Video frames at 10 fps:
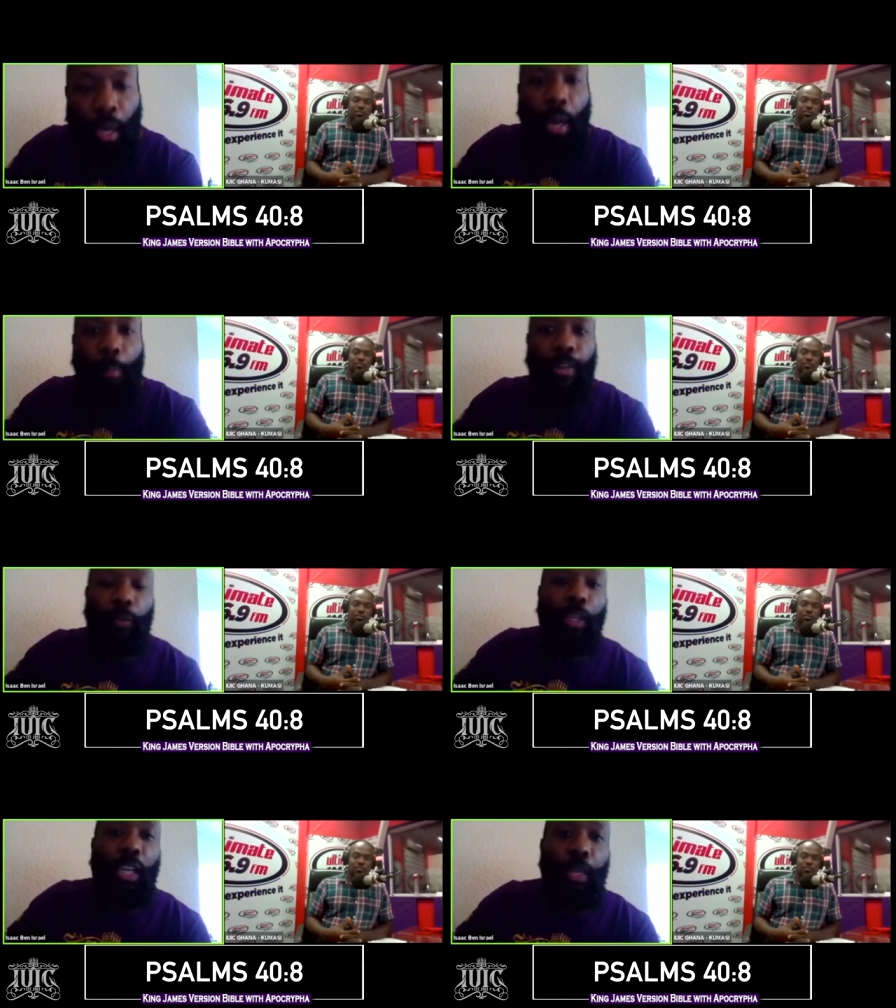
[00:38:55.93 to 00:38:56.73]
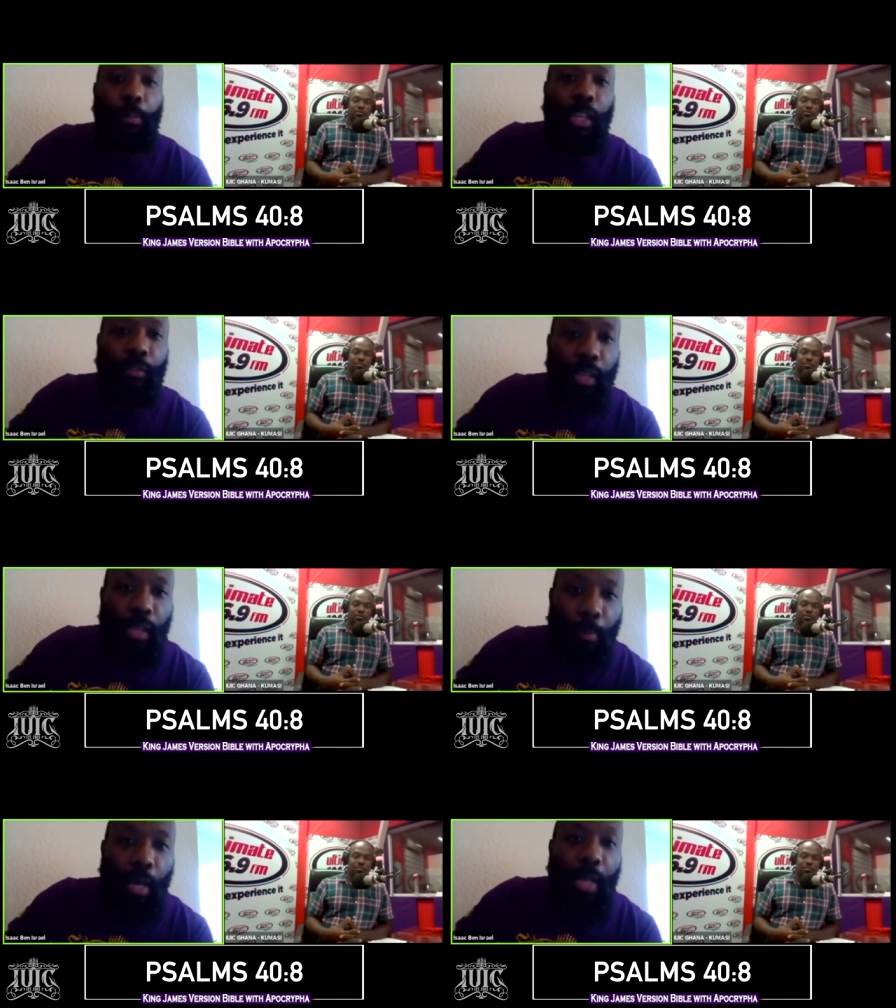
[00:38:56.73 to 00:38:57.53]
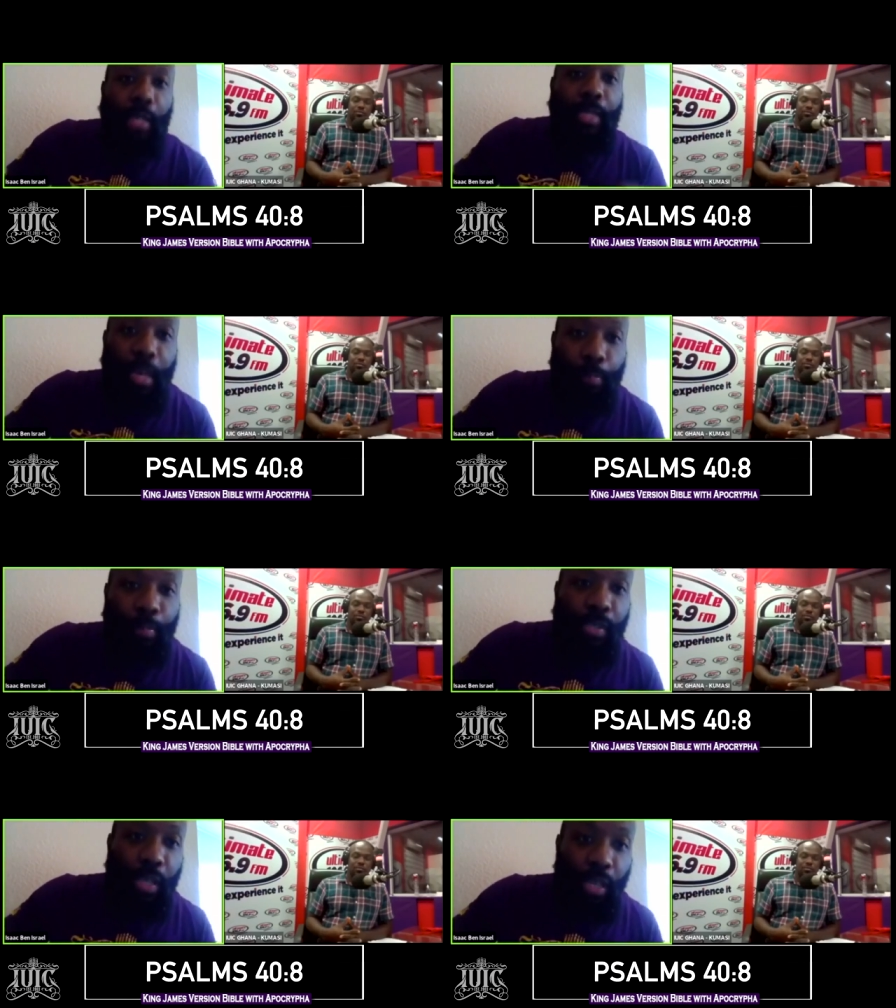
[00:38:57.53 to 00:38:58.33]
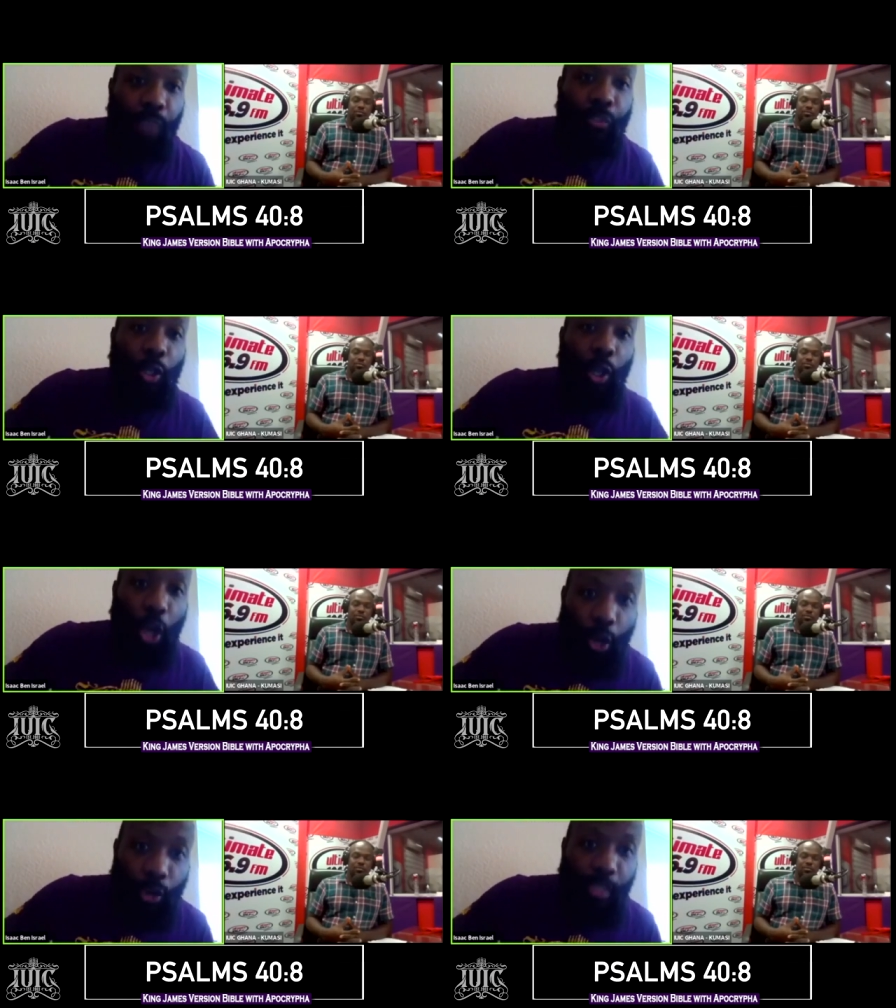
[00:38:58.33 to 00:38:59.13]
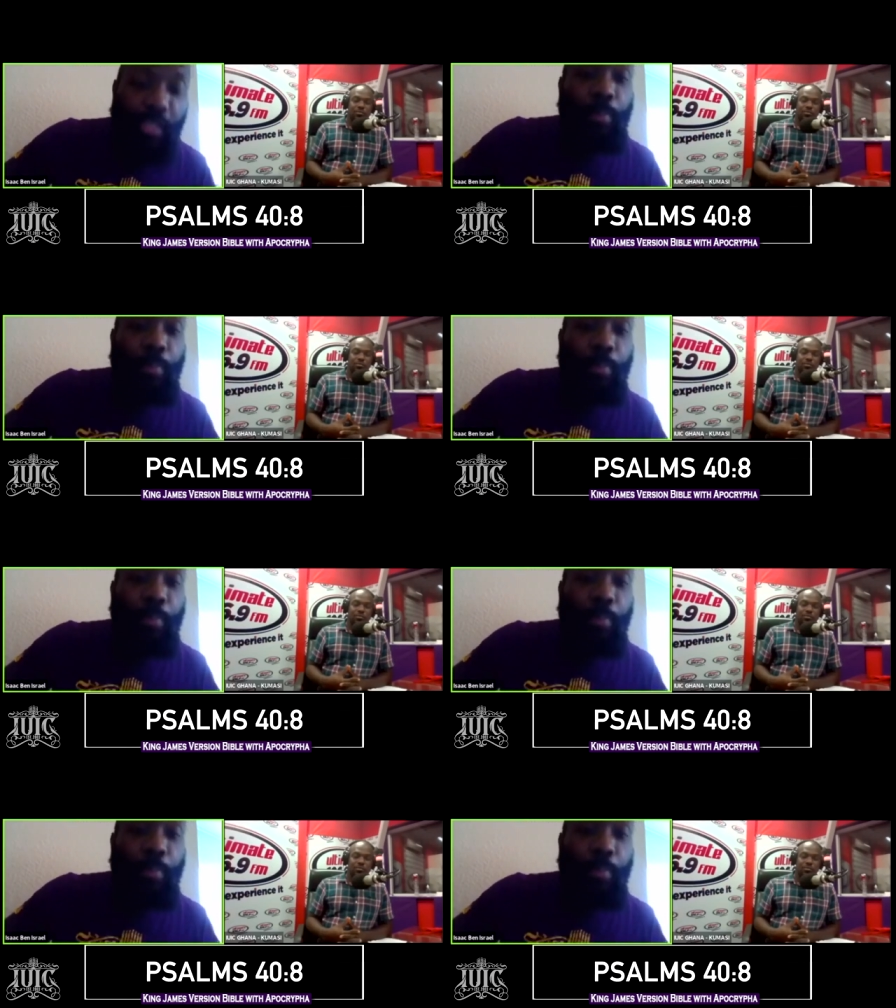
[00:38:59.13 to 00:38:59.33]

But if you keep giving him ten percent of your earnings and